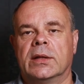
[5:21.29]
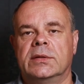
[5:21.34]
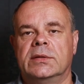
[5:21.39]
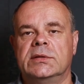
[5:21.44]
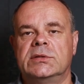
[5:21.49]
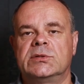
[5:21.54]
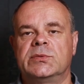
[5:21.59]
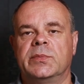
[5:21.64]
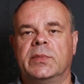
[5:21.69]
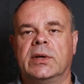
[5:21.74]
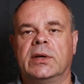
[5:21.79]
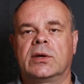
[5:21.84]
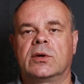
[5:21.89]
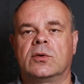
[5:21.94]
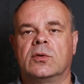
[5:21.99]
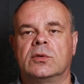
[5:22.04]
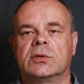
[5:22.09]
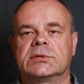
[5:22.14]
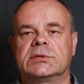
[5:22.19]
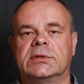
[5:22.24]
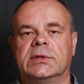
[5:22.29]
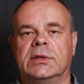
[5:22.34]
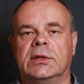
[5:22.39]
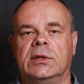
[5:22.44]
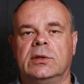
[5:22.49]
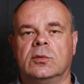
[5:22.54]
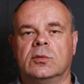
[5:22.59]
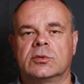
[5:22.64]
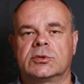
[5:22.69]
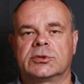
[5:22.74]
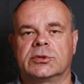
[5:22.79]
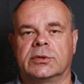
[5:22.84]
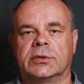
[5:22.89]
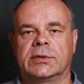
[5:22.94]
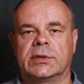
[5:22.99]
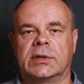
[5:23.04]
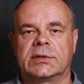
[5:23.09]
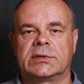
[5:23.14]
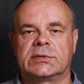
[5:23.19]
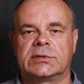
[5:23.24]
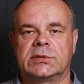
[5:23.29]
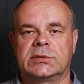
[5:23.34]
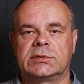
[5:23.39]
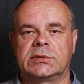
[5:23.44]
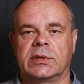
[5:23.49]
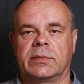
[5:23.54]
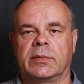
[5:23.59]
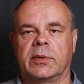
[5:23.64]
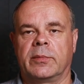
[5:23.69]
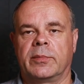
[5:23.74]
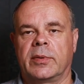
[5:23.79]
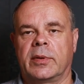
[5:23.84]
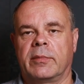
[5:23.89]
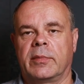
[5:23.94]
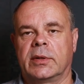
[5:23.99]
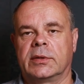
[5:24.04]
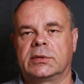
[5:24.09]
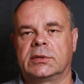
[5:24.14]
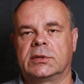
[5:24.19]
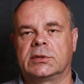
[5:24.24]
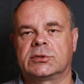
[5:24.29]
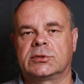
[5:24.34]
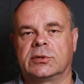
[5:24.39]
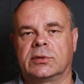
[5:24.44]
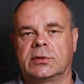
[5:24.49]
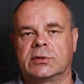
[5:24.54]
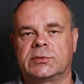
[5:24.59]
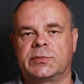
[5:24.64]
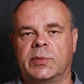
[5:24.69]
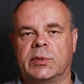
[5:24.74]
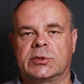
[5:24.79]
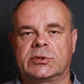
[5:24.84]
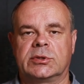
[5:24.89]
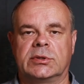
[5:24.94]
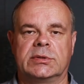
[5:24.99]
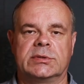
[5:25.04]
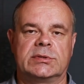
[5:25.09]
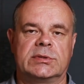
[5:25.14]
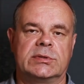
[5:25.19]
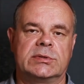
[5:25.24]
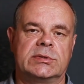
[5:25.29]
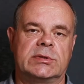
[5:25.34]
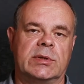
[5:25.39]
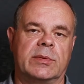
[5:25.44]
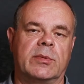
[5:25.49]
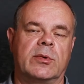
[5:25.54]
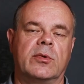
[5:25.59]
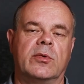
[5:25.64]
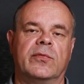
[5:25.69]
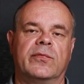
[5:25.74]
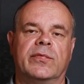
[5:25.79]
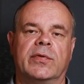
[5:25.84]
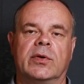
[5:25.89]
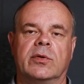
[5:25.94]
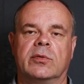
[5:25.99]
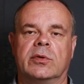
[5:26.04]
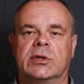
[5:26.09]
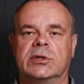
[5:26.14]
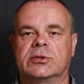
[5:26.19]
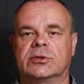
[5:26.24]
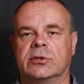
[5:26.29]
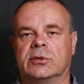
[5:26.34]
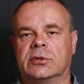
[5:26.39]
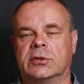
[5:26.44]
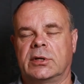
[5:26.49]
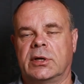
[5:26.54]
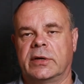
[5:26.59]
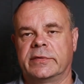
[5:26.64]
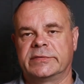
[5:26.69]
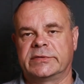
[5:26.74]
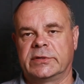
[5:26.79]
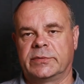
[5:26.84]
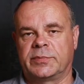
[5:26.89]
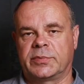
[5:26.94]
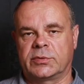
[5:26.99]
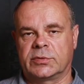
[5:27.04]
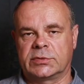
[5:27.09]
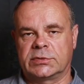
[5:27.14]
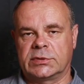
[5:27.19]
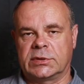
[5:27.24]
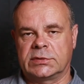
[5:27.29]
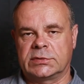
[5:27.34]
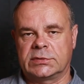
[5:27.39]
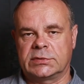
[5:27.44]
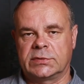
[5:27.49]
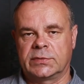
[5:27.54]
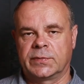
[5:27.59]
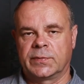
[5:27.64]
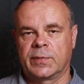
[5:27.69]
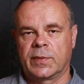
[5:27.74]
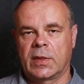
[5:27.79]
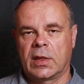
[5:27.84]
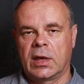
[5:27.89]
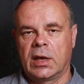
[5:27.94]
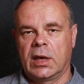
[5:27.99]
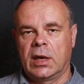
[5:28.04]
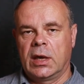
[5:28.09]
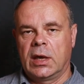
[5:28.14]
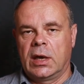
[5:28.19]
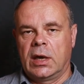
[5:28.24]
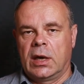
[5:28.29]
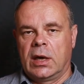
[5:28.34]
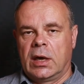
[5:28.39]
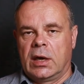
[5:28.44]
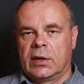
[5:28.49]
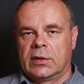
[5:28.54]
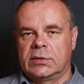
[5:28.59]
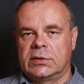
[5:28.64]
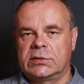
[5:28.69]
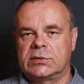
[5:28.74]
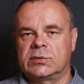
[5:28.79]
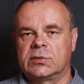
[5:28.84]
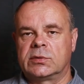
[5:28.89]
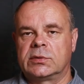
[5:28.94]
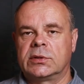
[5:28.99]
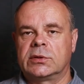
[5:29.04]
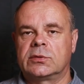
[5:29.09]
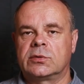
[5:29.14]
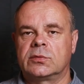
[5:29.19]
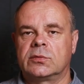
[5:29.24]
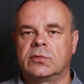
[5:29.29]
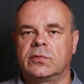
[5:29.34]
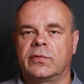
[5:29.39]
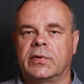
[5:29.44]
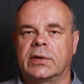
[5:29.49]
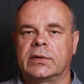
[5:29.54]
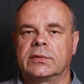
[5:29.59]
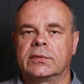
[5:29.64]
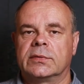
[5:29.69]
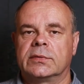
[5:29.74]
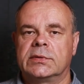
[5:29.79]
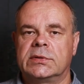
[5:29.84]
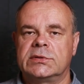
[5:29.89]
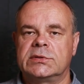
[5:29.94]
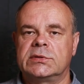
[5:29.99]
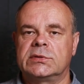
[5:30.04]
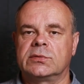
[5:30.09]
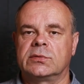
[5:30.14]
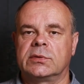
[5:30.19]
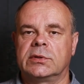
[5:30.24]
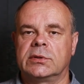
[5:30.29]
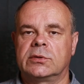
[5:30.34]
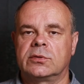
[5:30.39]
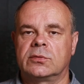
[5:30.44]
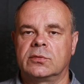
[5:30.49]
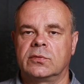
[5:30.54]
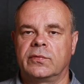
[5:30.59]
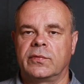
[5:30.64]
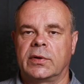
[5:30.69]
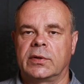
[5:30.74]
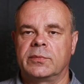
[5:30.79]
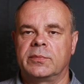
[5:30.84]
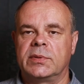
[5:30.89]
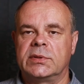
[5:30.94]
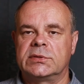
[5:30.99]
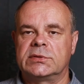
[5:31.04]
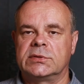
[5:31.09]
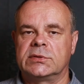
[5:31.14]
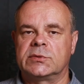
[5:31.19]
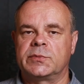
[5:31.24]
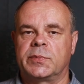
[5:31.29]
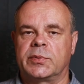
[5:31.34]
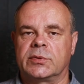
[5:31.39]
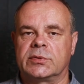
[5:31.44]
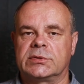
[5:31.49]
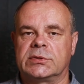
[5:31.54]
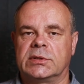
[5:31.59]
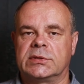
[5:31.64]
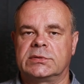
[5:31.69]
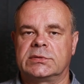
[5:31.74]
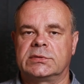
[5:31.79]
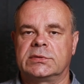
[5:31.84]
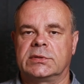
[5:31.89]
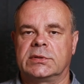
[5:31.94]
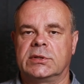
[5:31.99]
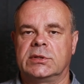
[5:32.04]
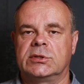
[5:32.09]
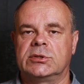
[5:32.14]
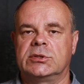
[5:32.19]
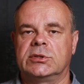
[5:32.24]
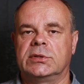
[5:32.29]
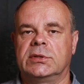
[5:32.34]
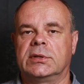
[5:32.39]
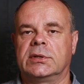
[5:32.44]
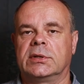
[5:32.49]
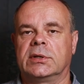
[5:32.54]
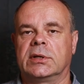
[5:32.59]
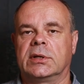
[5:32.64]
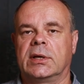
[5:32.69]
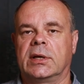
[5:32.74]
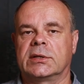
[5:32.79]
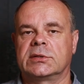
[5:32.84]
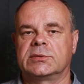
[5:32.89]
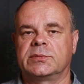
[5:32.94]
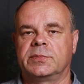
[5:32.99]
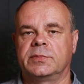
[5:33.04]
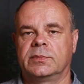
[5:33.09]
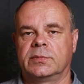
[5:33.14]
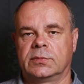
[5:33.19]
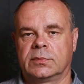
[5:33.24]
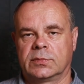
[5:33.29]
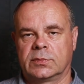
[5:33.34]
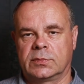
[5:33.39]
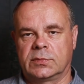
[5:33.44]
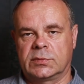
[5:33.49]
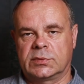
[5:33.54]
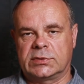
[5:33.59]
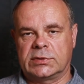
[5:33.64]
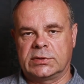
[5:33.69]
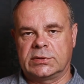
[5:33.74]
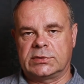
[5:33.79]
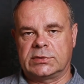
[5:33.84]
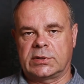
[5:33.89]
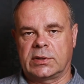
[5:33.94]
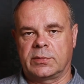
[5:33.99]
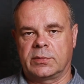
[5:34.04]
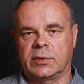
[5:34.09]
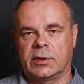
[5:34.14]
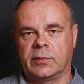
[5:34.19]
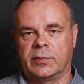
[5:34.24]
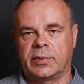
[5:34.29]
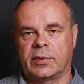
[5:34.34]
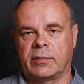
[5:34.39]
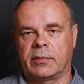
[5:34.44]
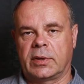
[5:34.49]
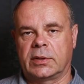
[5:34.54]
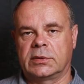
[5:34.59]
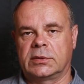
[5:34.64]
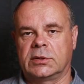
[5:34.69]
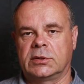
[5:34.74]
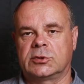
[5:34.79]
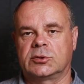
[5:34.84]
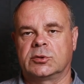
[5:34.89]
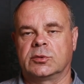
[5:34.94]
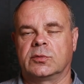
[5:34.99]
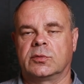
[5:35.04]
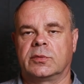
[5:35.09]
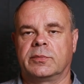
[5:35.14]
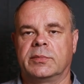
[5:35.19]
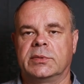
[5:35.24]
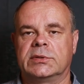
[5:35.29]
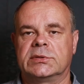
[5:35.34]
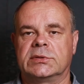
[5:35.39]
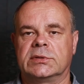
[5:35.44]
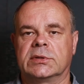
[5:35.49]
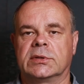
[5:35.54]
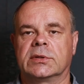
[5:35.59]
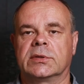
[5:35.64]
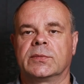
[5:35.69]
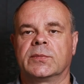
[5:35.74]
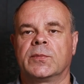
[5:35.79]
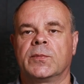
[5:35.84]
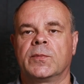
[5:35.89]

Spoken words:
This may cause the illusion that system implementation, especially system configuration, drives the process. This is only true when business process reengineering lacks system implementation or missing.